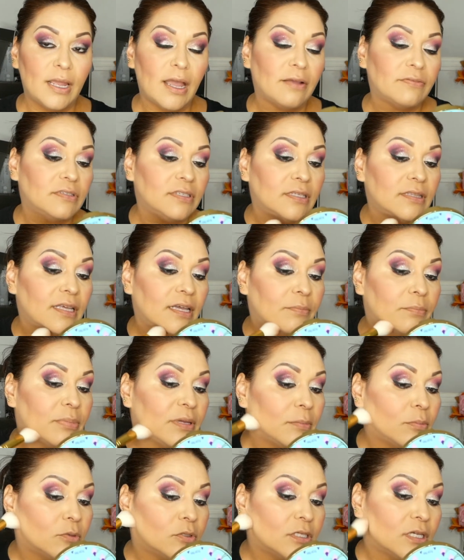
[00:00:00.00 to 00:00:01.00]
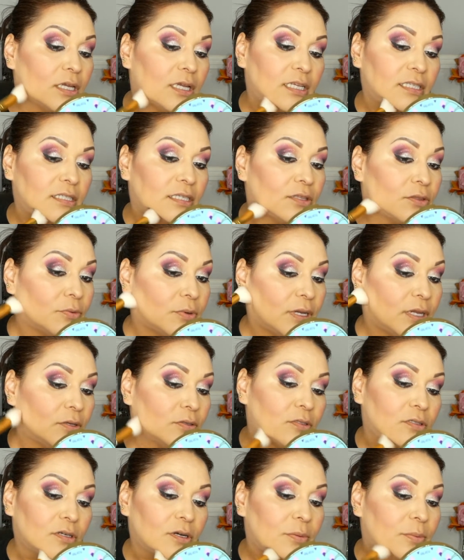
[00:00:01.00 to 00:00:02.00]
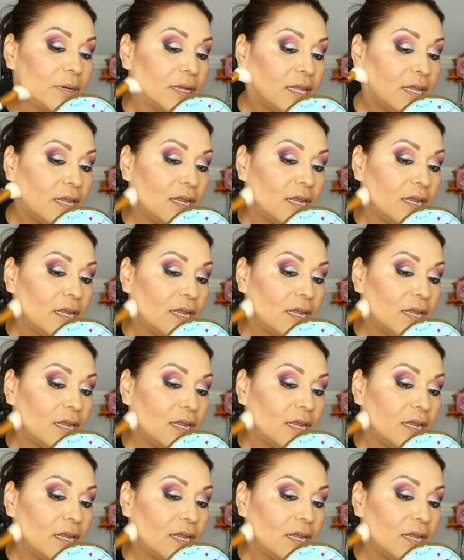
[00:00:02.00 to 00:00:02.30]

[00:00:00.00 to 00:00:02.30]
I've seen that people say it's a 3. You start right